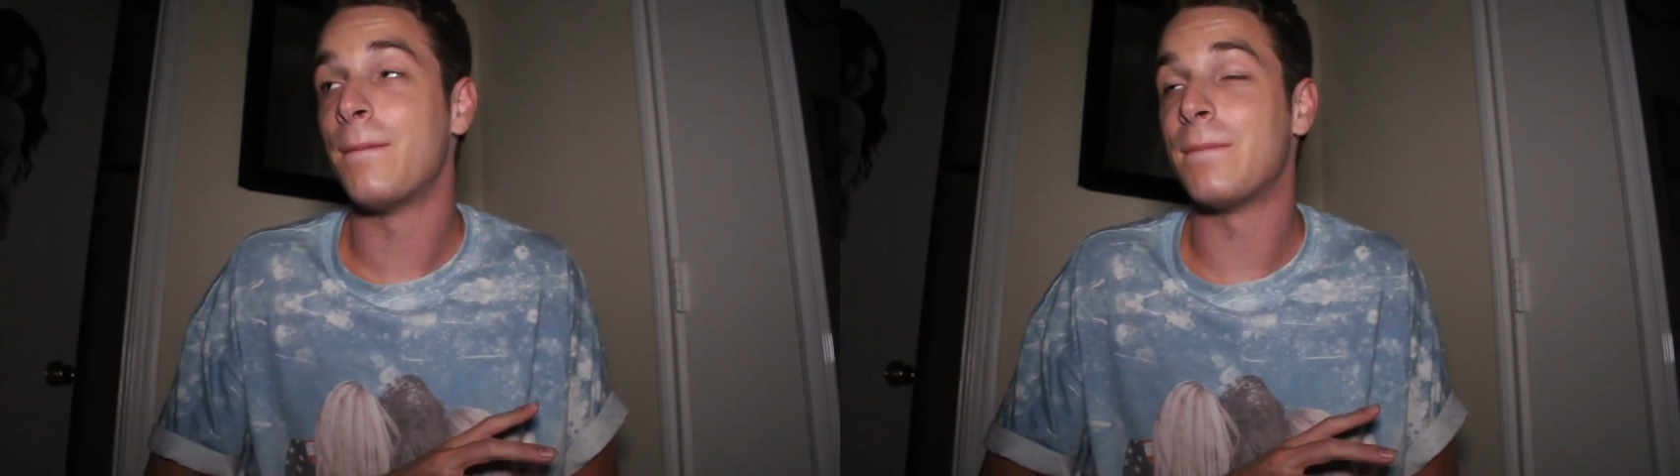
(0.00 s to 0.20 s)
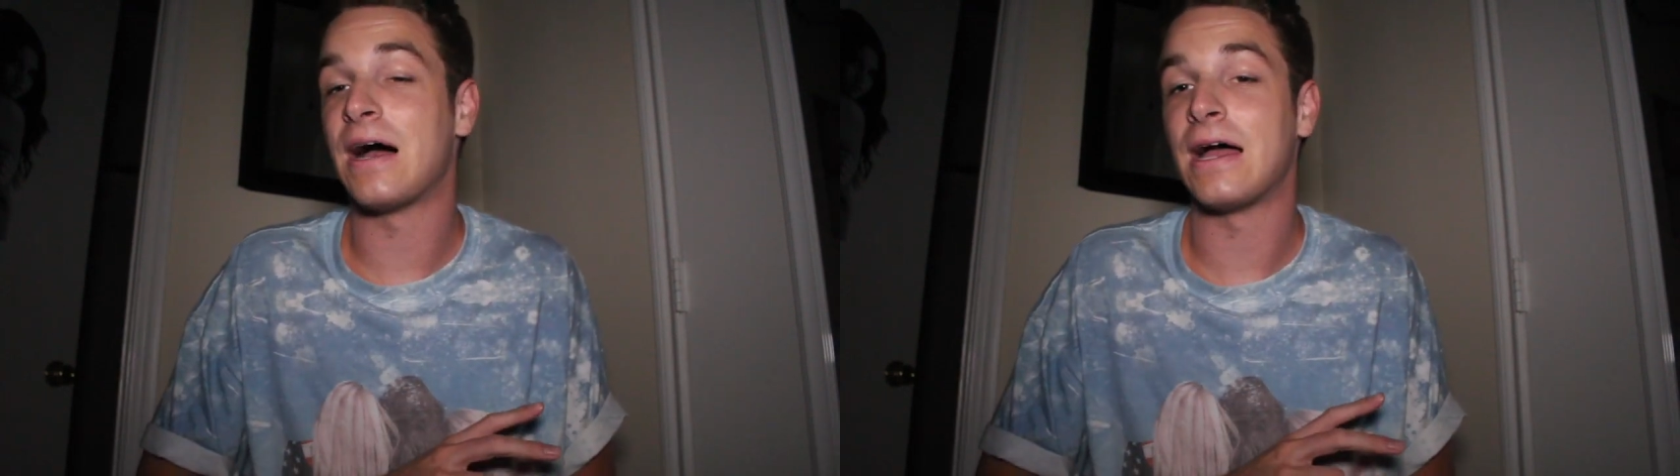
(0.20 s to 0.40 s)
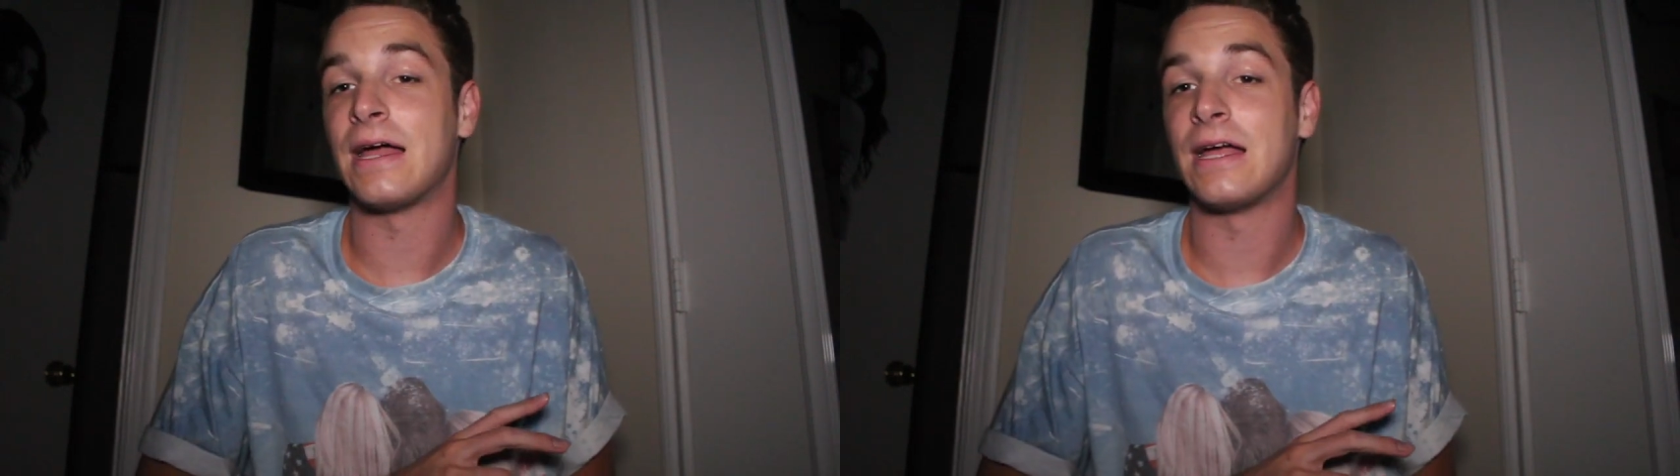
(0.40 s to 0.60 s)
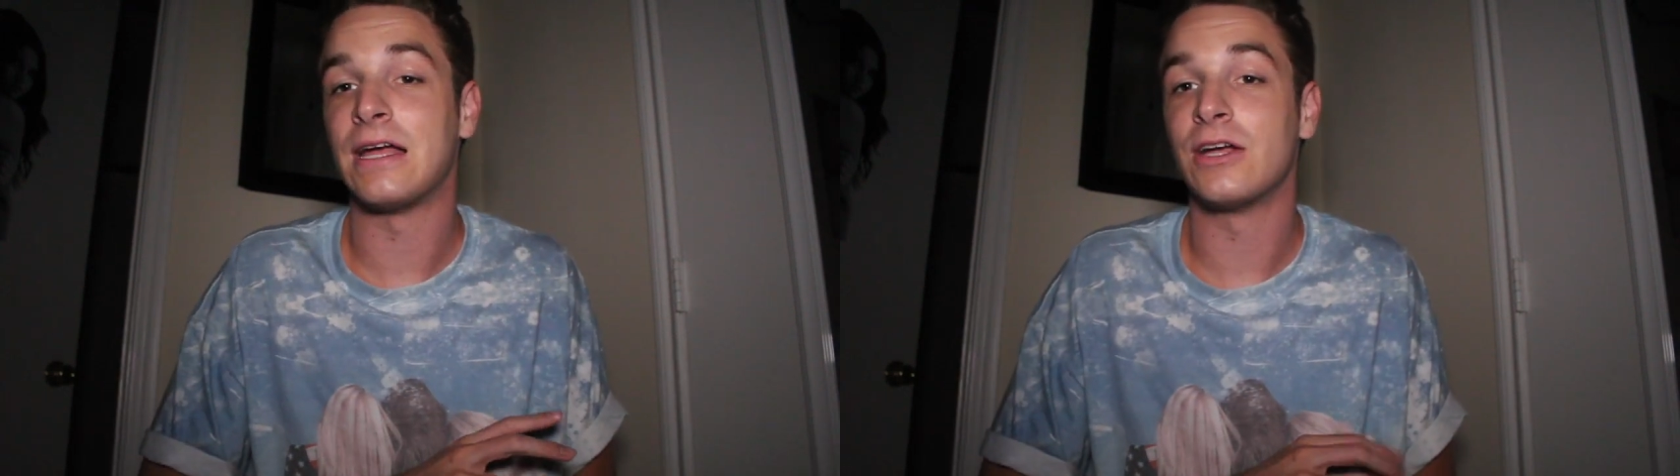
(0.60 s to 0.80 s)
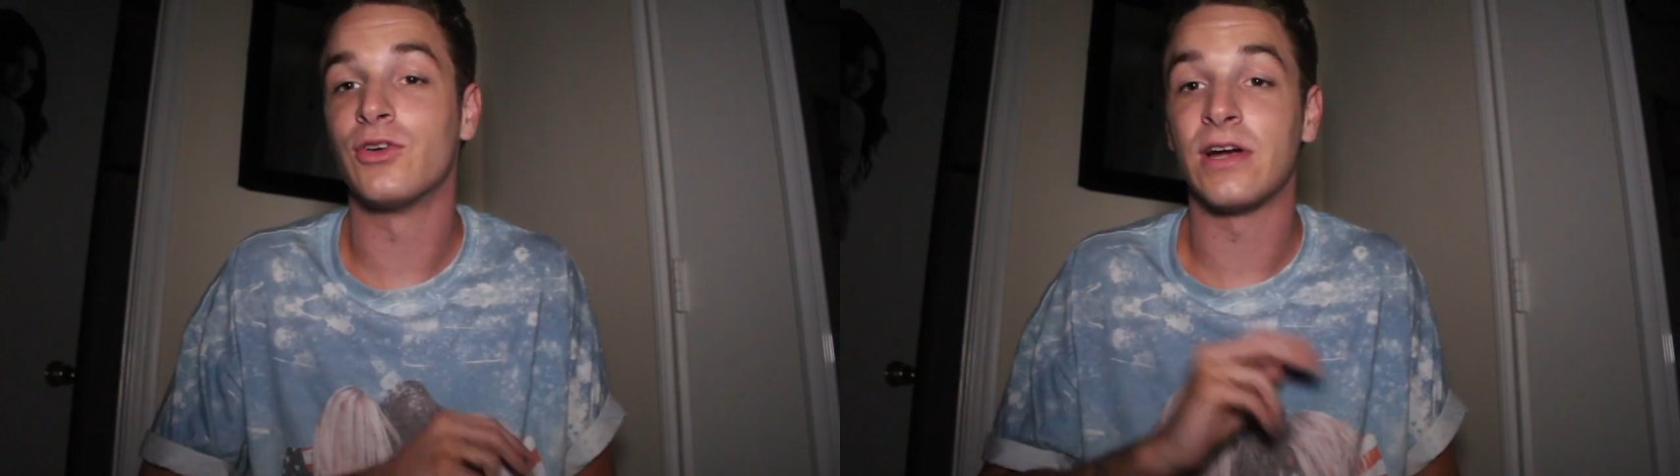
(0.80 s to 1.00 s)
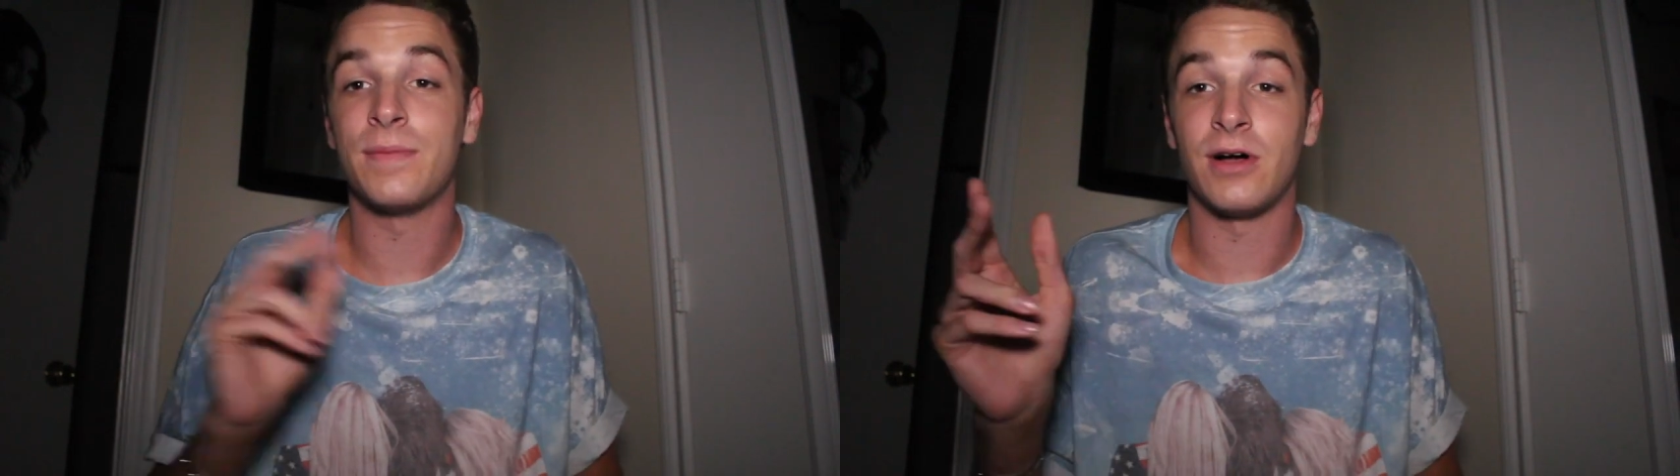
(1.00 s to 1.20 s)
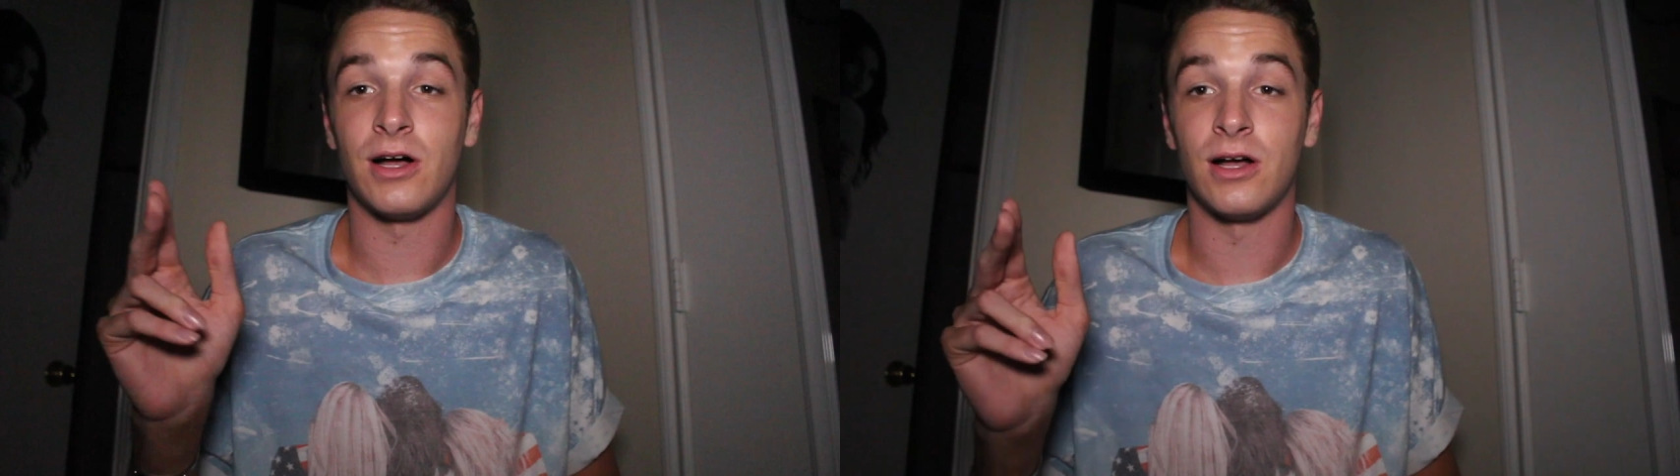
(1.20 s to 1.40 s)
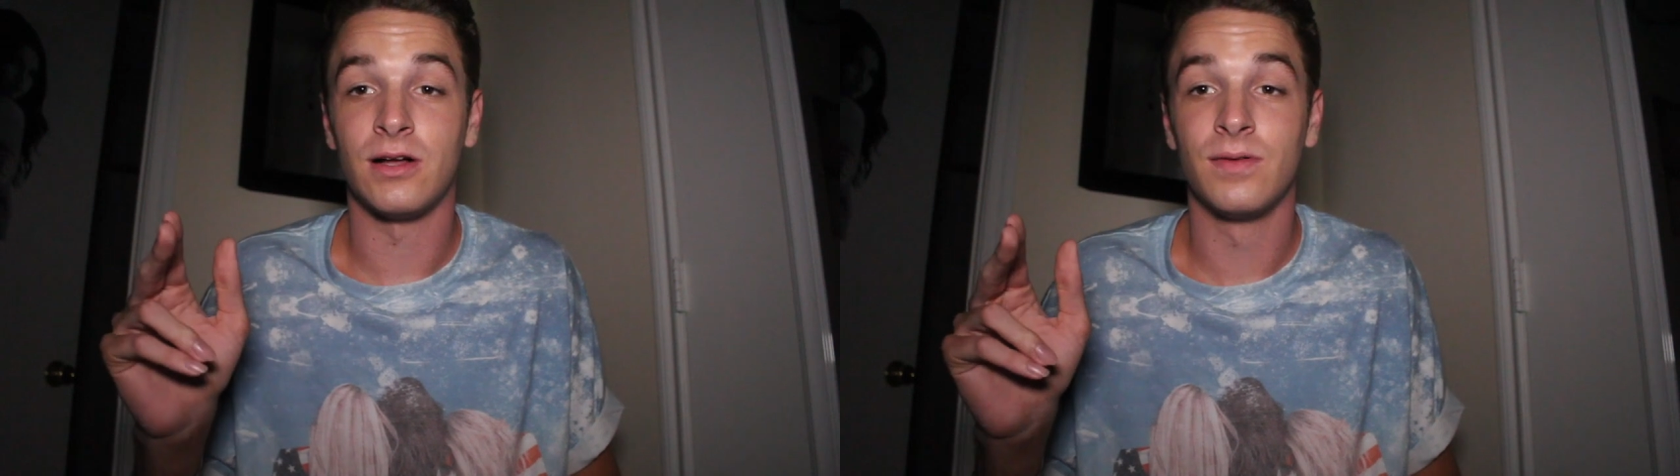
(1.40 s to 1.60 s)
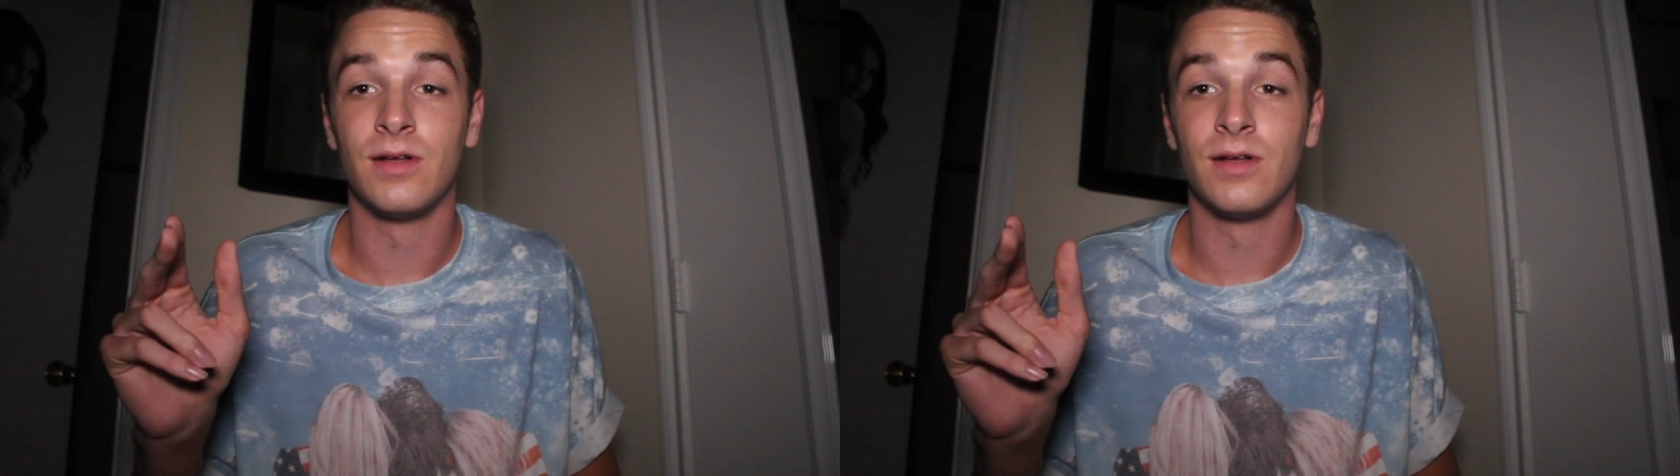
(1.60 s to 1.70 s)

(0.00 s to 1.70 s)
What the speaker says: my grandma,